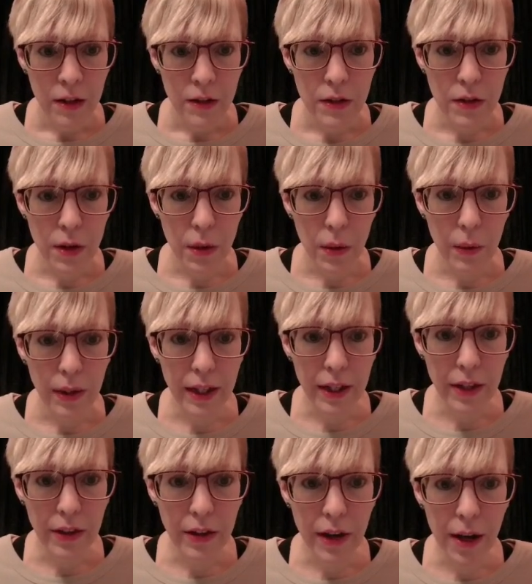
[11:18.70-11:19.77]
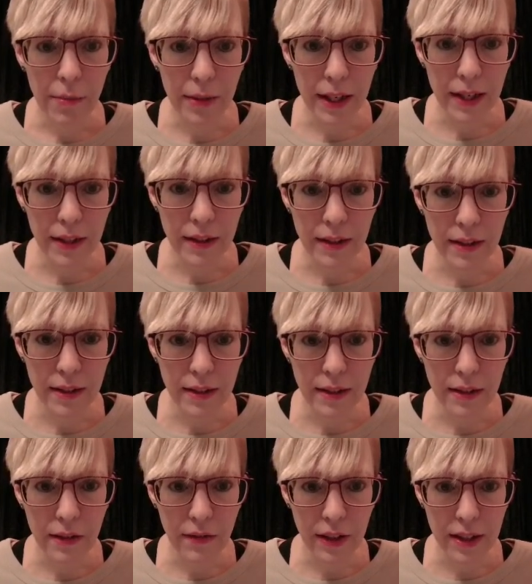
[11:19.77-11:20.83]
So here I'm getting the
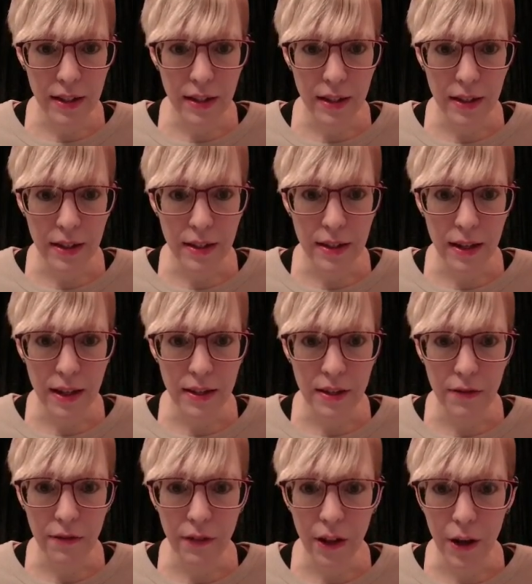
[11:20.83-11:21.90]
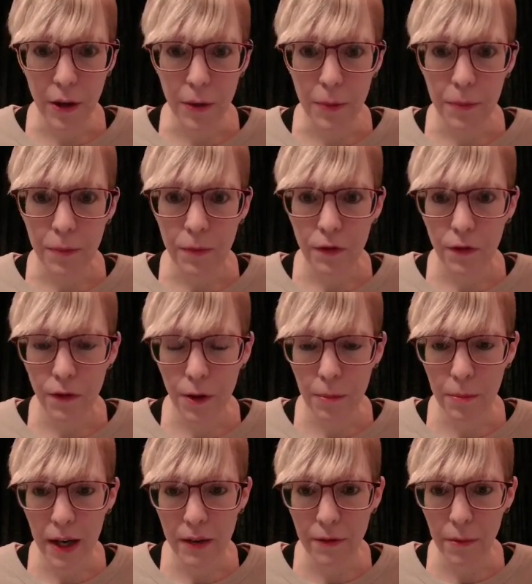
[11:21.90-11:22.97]
device list as a flow
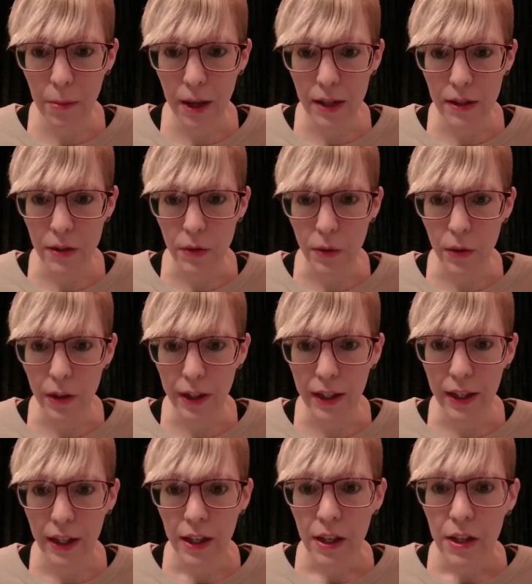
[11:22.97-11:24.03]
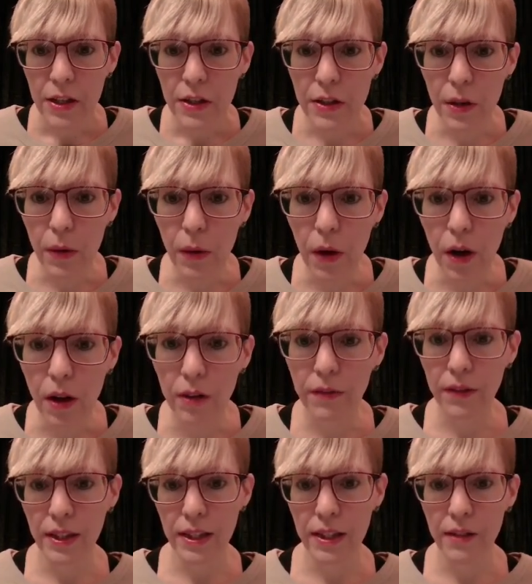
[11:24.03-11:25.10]
from my repository. So all
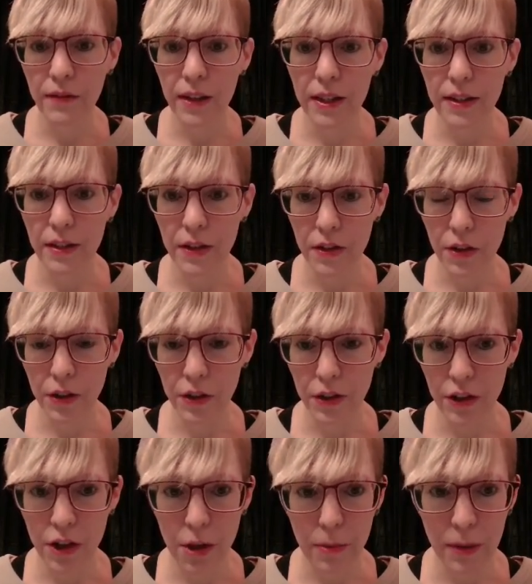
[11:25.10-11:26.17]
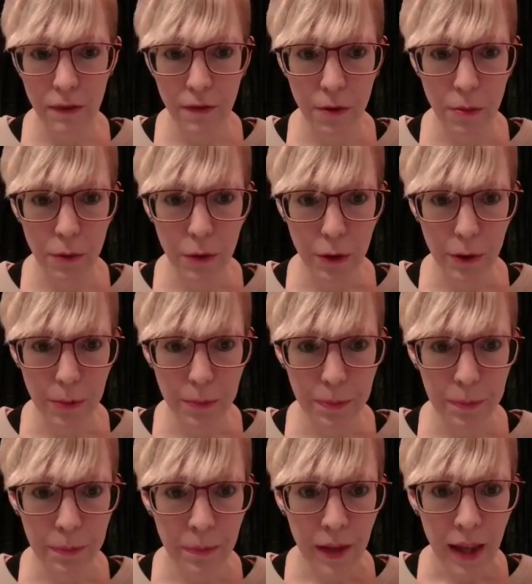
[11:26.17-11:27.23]
of these devices are just coming from
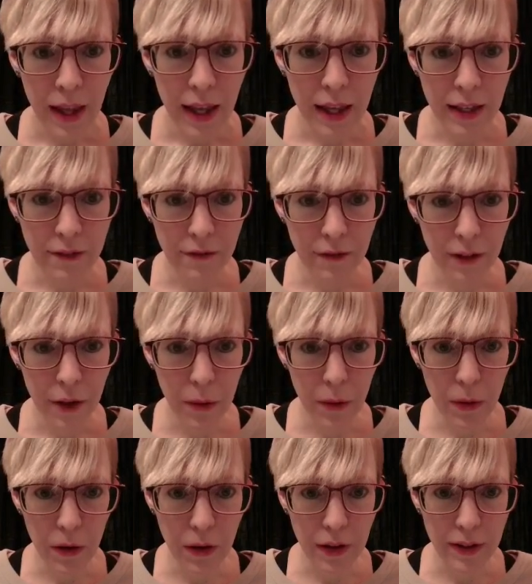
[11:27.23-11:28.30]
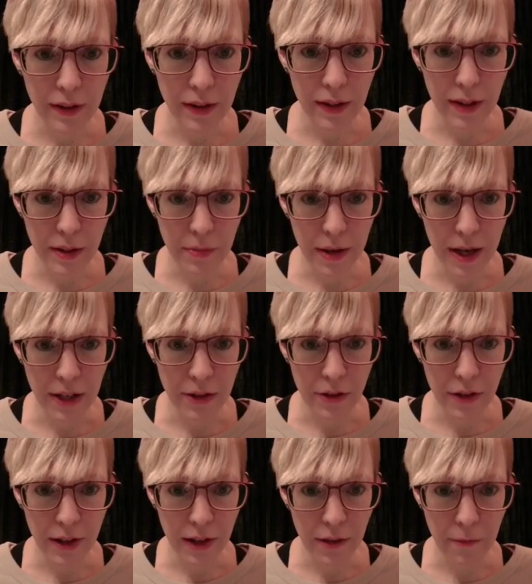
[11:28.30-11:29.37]
room, and I flow on the
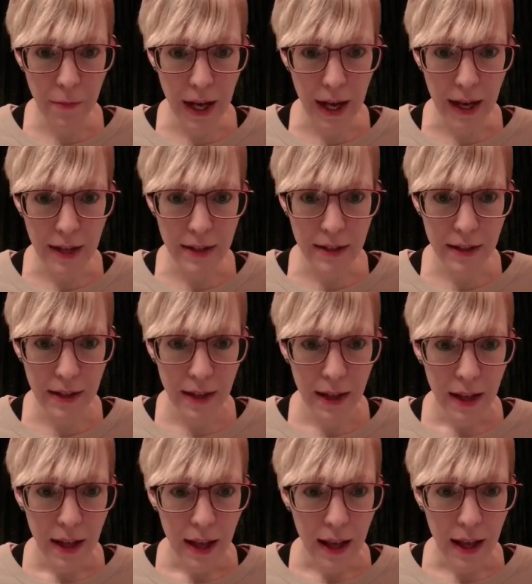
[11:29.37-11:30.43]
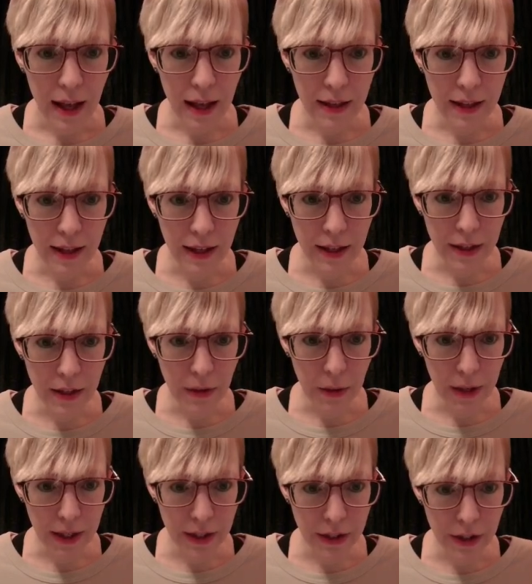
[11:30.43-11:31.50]
dispatcher that I've passed. And then I go
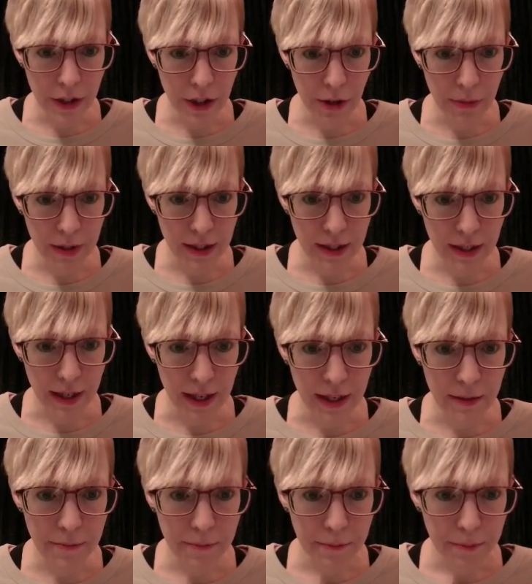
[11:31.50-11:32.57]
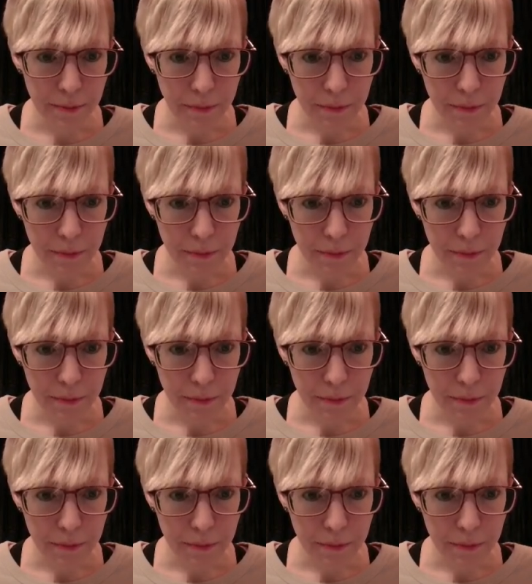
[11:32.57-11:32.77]
ahead and share my state.